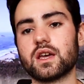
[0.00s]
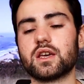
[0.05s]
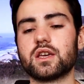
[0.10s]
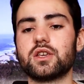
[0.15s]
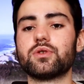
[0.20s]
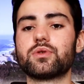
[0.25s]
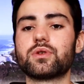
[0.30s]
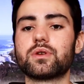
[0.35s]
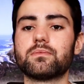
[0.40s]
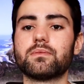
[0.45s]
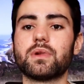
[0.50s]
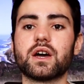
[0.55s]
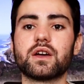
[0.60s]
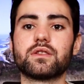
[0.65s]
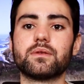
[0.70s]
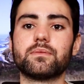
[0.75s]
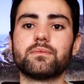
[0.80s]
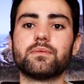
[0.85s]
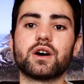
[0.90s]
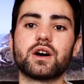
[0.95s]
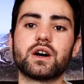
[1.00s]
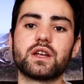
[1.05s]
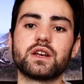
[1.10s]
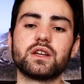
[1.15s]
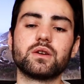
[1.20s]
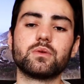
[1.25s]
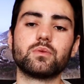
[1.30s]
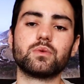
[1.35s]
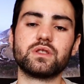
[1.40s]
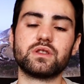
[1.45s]
you can buy the
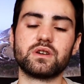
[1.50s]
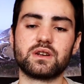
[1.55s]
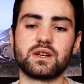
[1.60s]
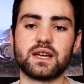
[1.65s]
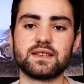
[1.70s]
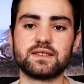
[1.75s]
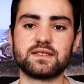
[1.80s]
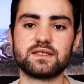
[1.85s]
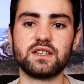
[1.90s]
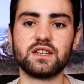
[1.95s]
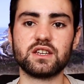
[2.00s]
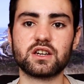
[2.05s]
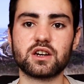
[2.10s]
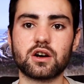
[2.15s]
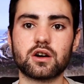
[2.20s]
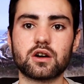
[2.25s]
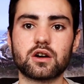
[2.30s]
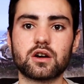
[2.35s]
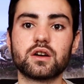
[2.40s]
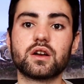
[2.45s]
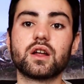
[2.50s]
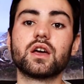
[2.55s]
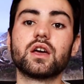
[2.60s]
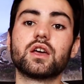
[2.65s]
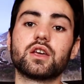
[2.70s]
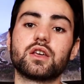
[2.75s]
body with an SD card,